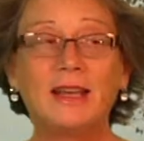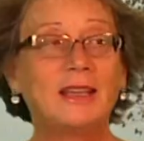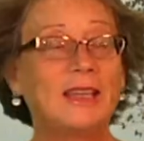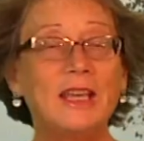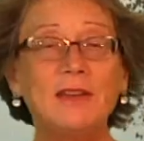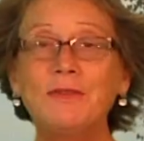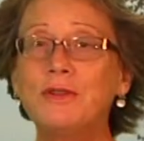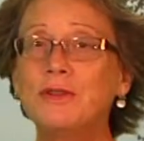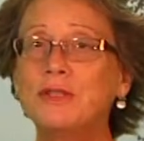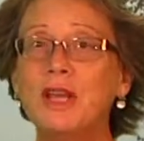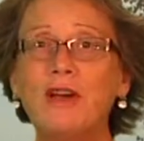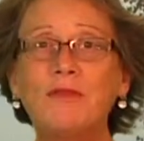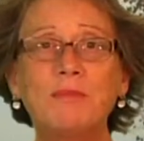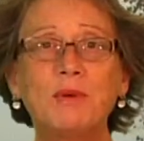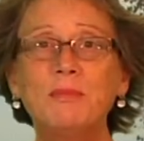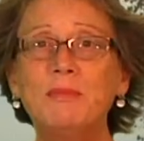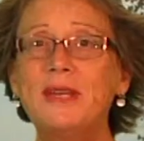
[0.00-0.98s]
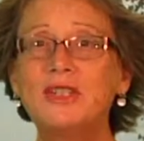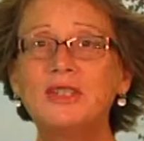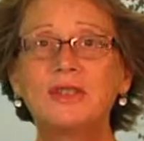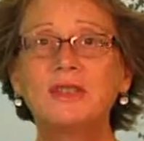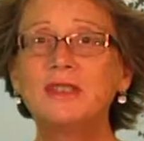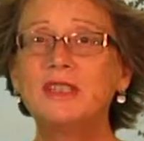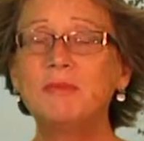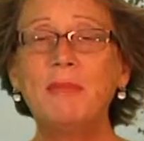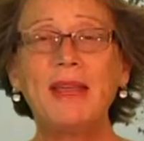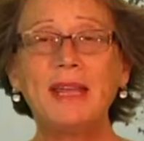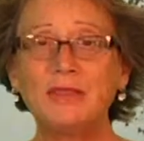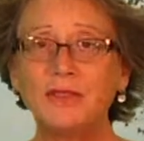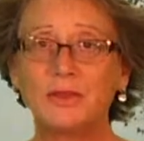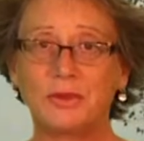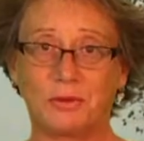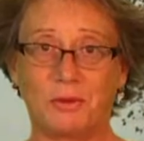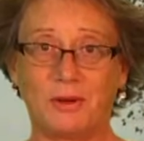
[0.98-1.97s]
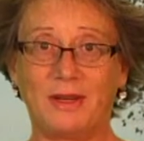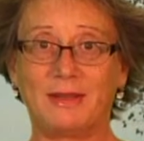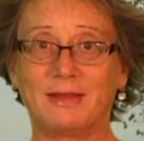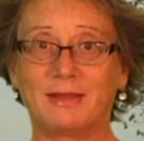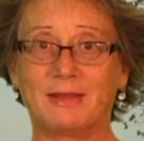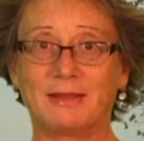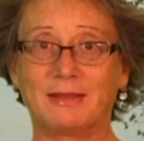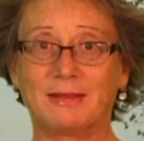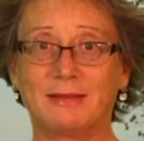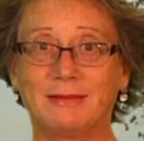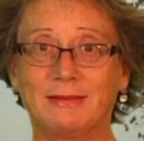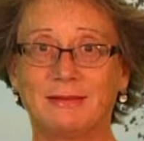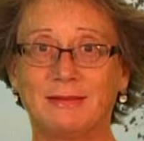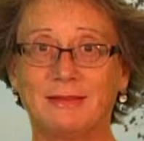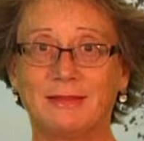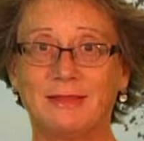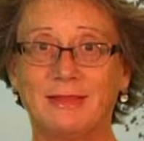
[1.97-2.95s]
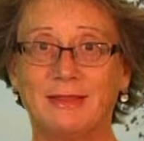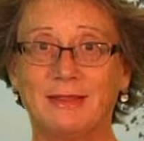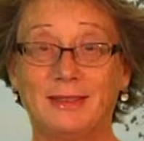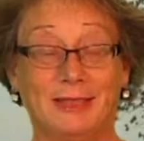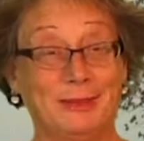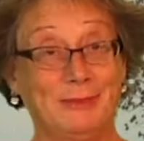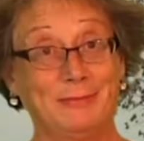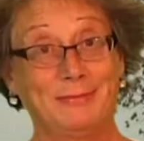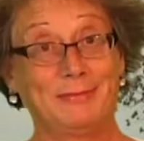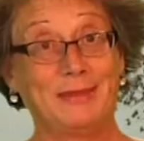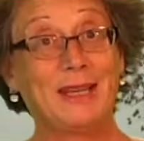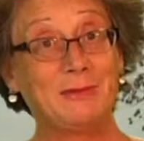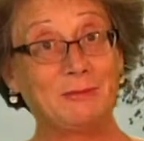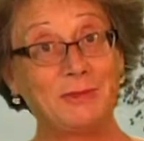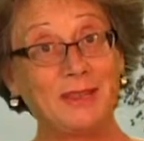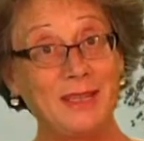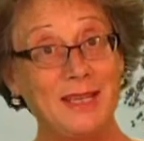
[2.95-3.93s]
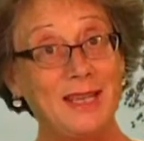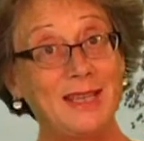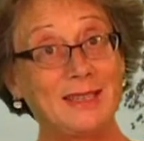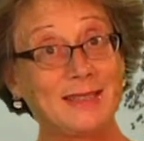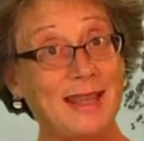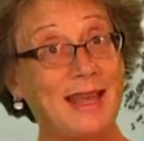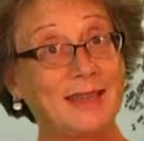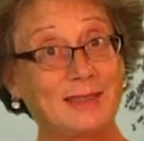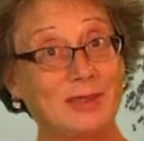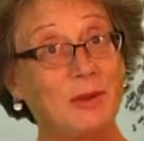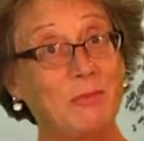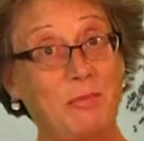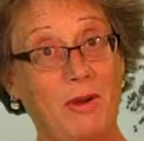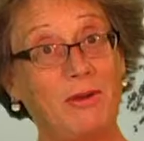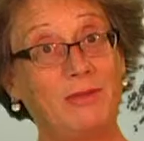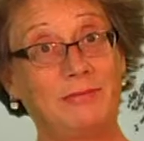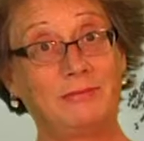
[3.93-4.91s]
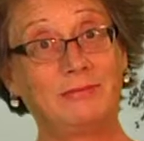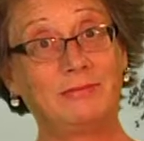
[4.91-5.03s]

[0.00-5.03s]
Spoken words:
Give yourself permission to make the choice. It really is that simple.